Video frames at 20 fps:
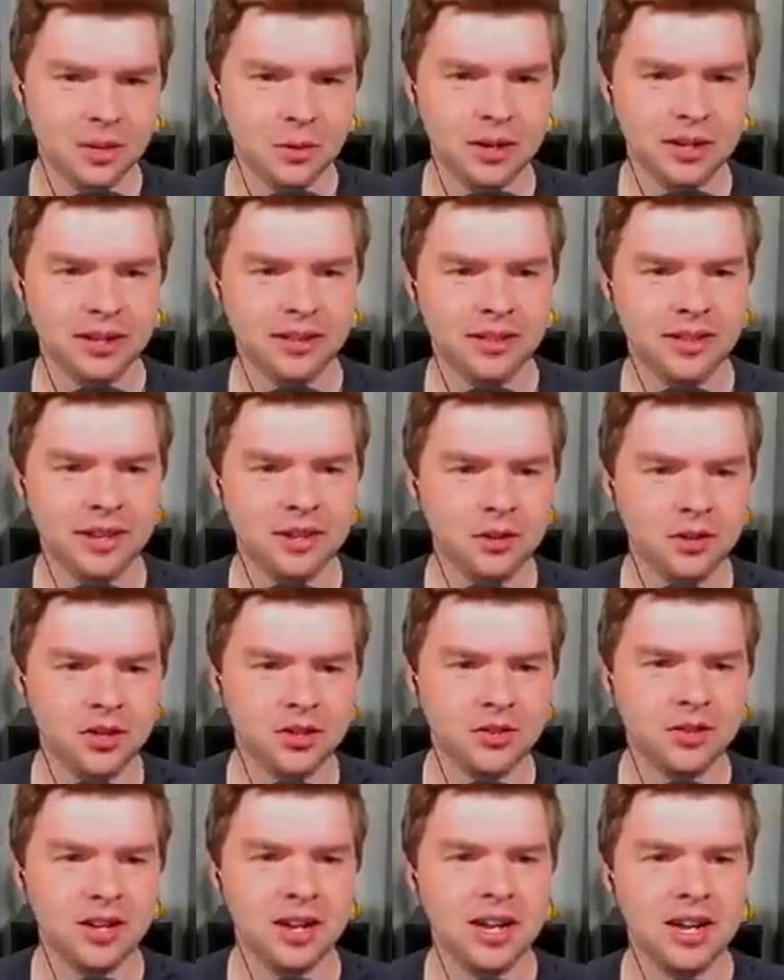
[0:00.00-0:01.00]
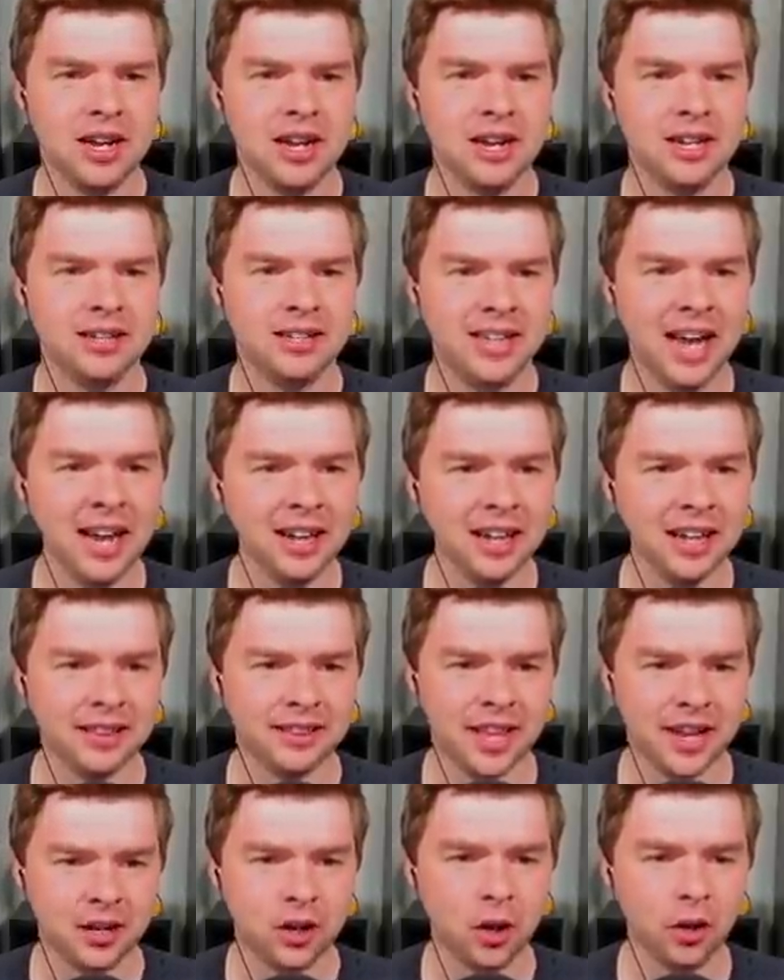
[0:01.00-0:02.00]
You know what, Thickle, just kill
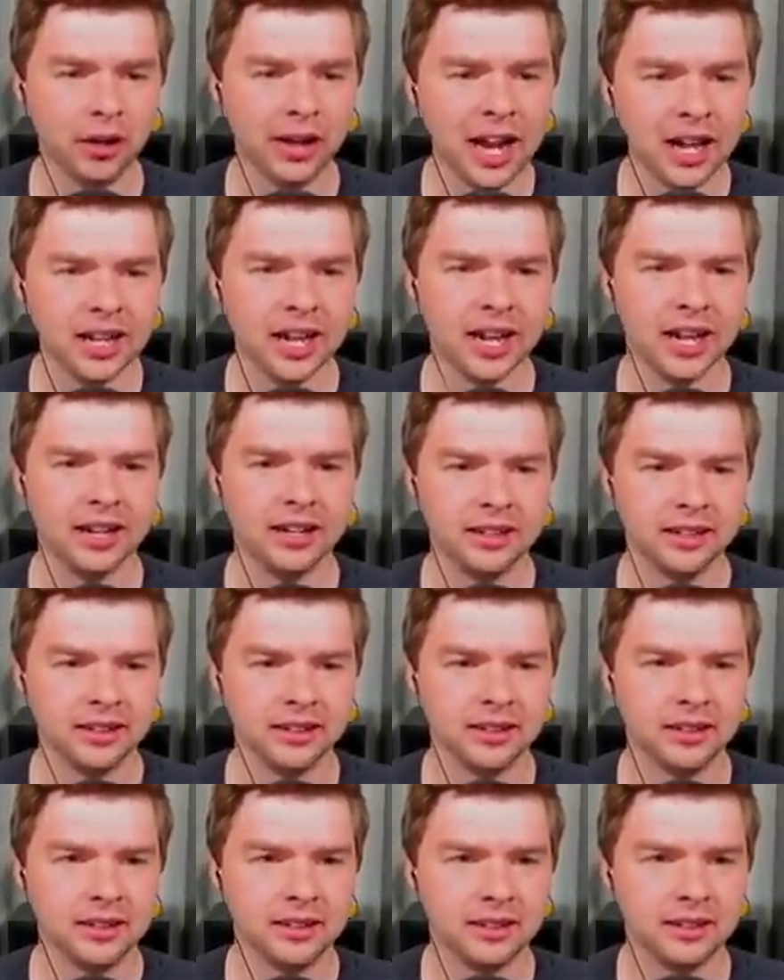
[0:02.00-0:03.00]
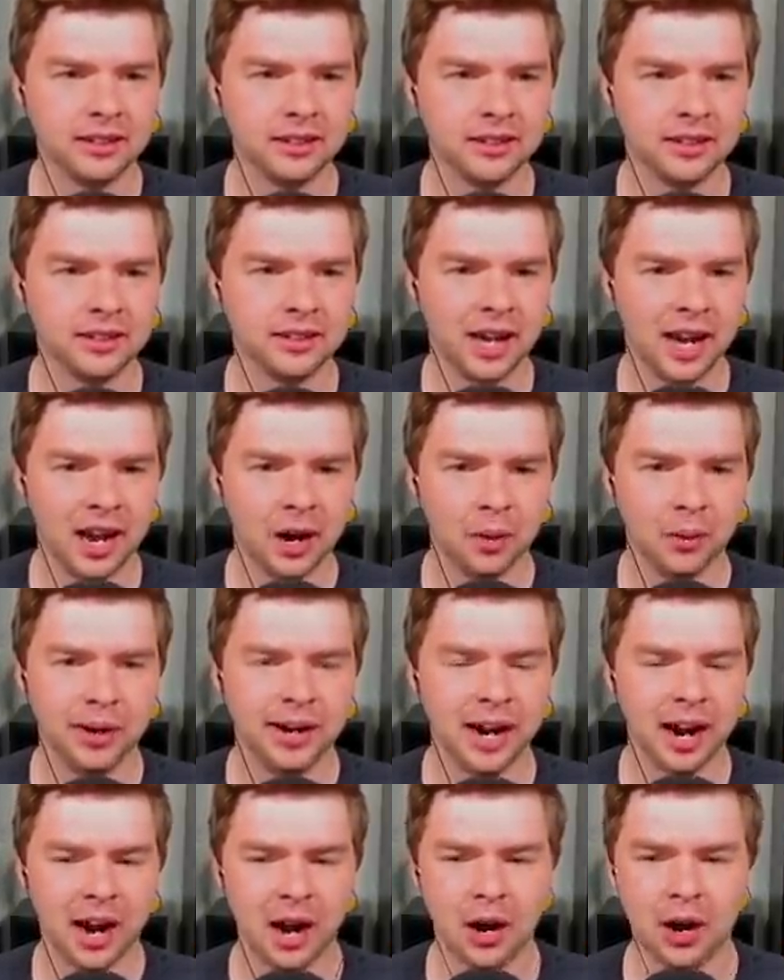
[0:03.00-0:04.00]
it, Thickle, kill it. There
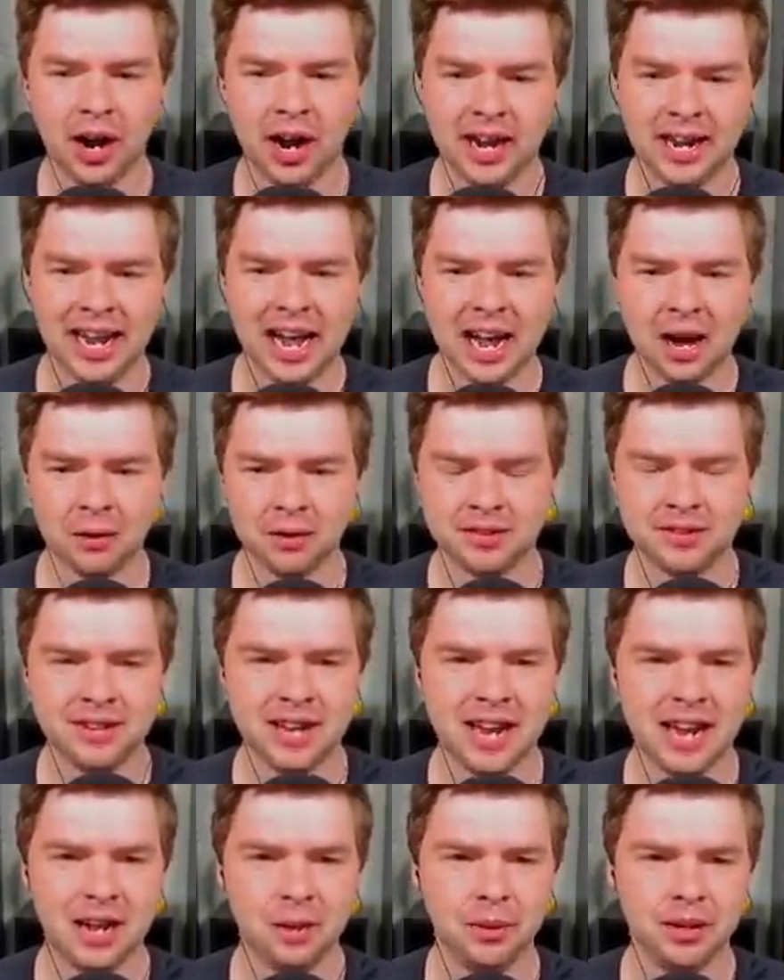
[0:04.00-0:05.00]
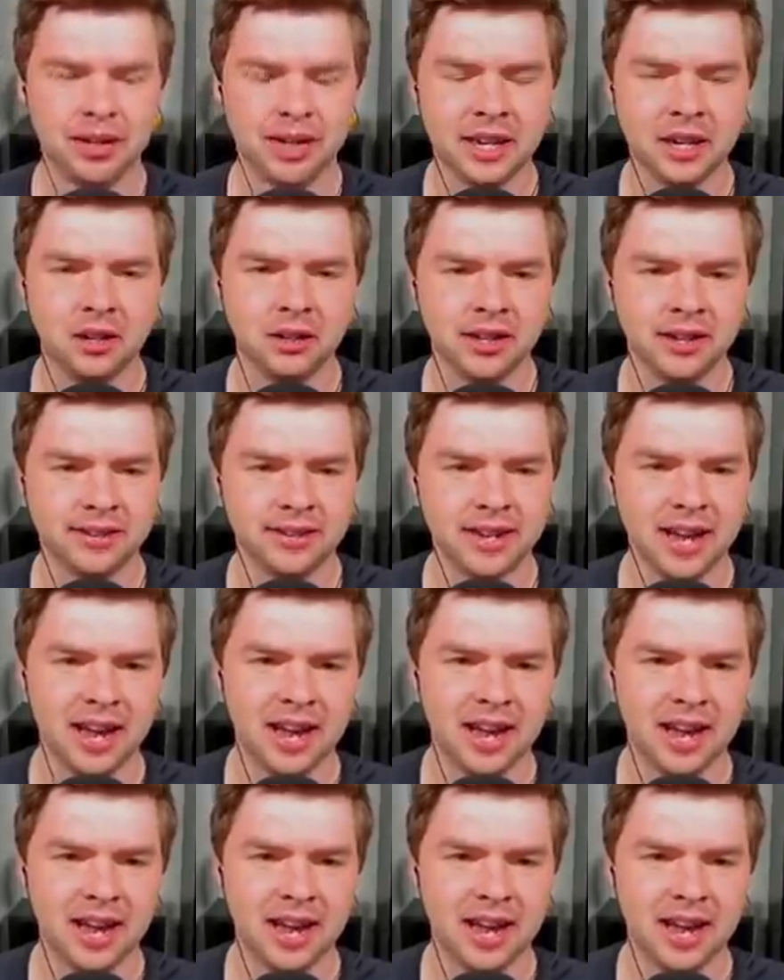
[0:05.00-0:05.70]
we go. All right, now it's dead. We killed it